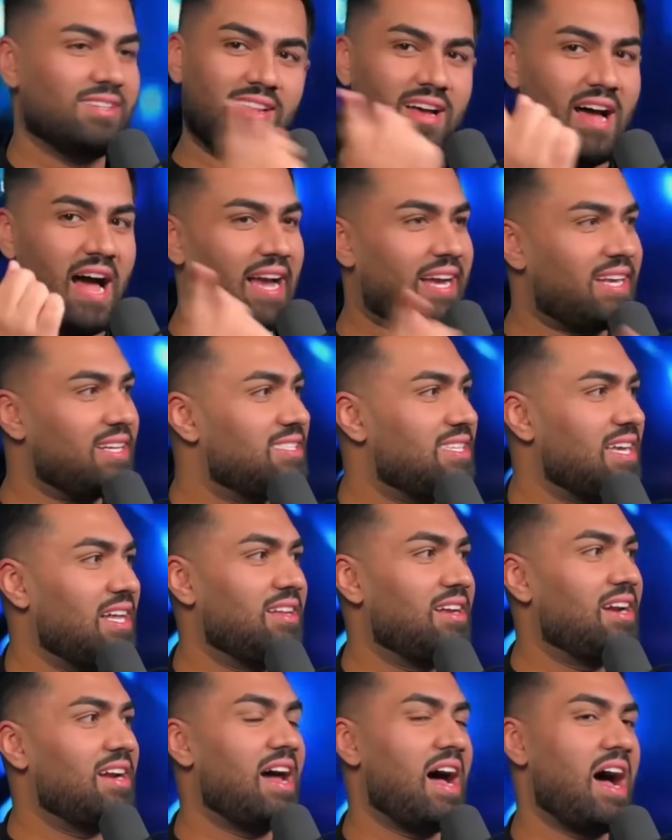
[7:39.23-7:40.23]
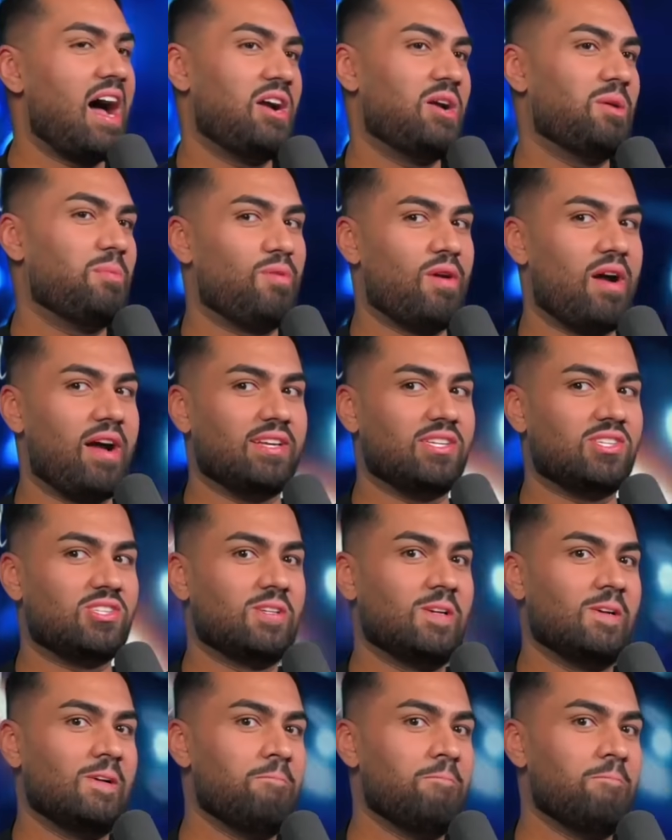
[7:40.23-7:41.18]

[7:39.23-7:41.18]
Yeah. I can sell it at a higher price. Right,